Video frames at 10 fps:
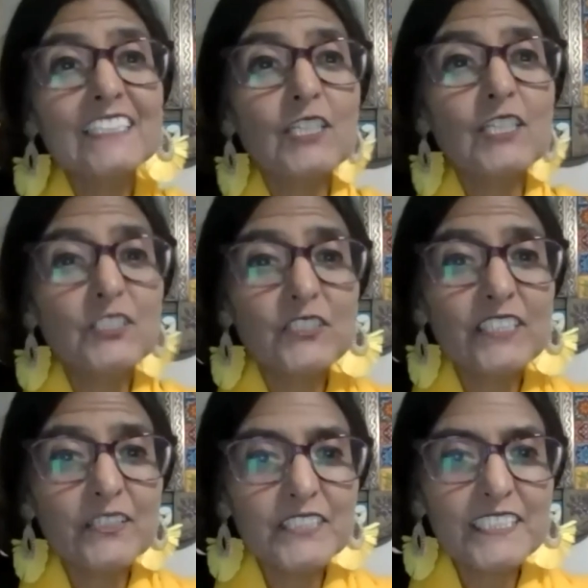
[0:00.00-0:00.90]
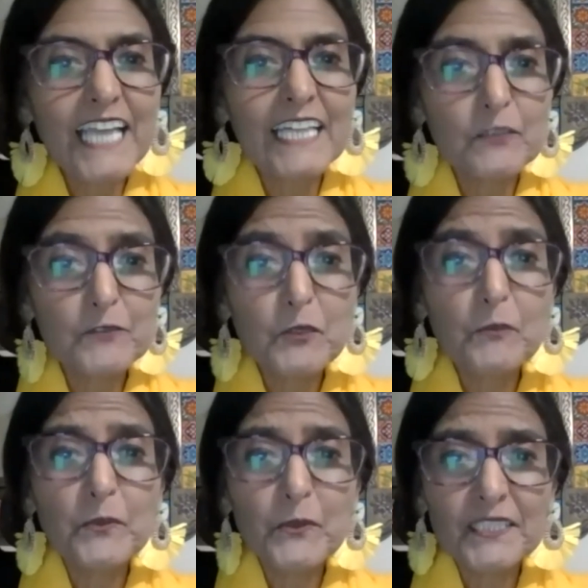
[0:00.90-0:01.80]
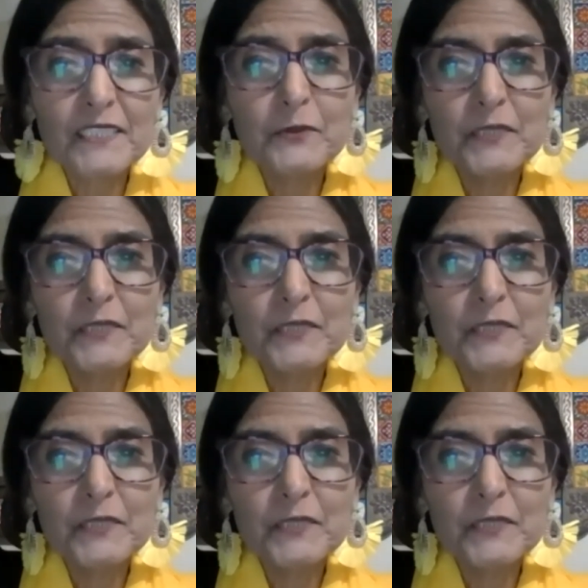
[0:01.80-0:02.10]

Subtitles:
also the other kind of support that we